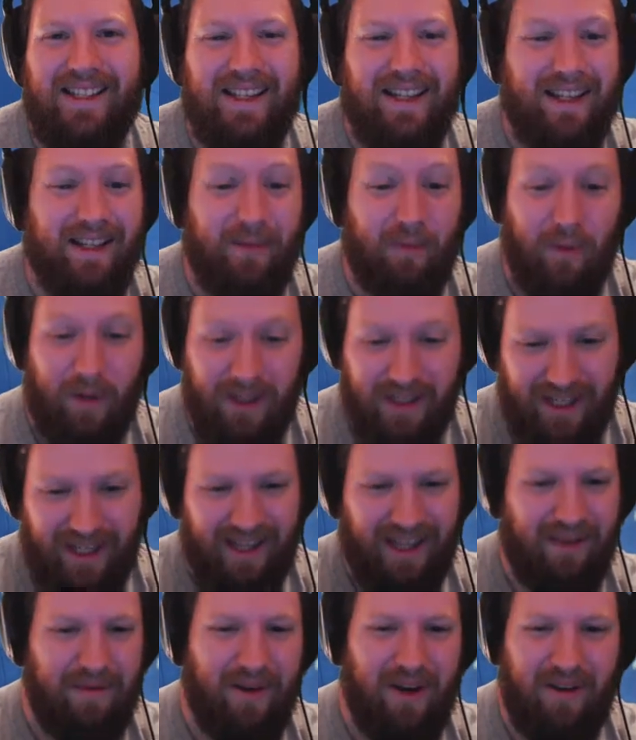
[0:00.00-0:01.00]
once
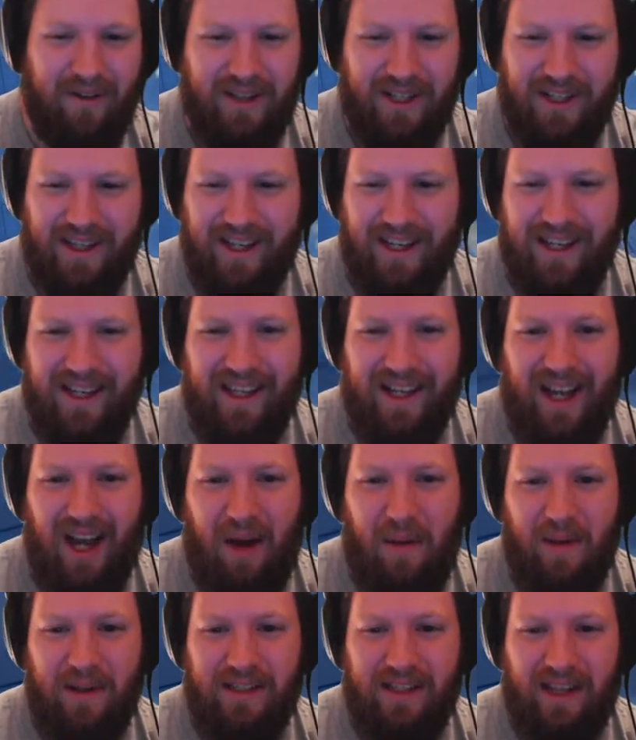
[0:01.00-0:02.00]
again, let me know what you think in the
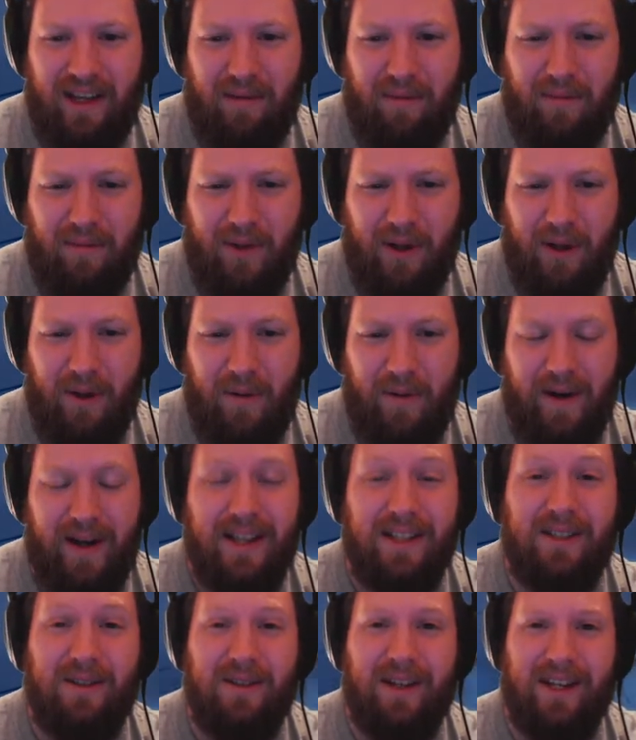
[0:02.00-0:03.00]
comments down below, and
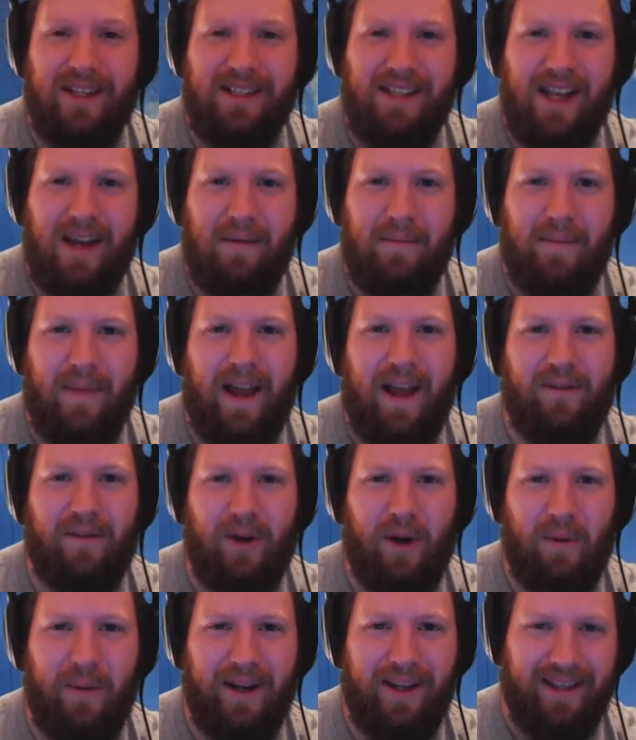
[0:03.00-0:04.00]
until next time, have a
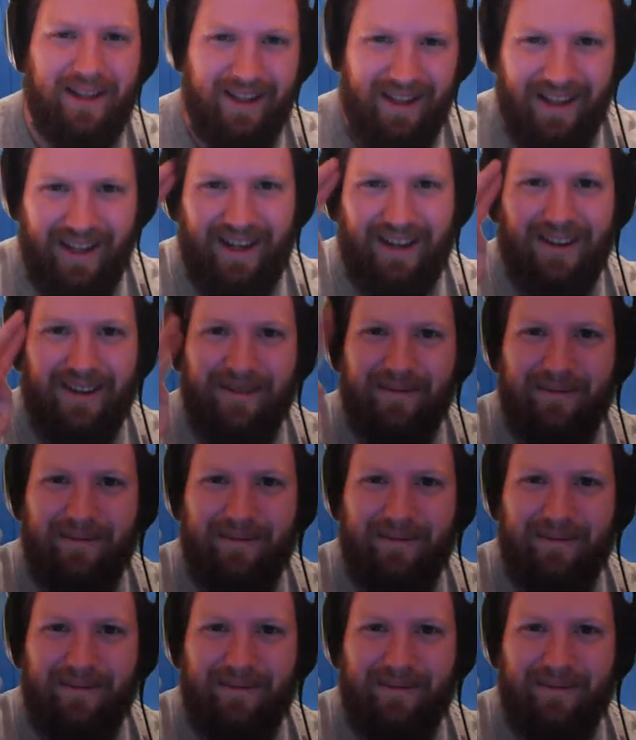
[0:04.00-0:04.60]
great one. Later.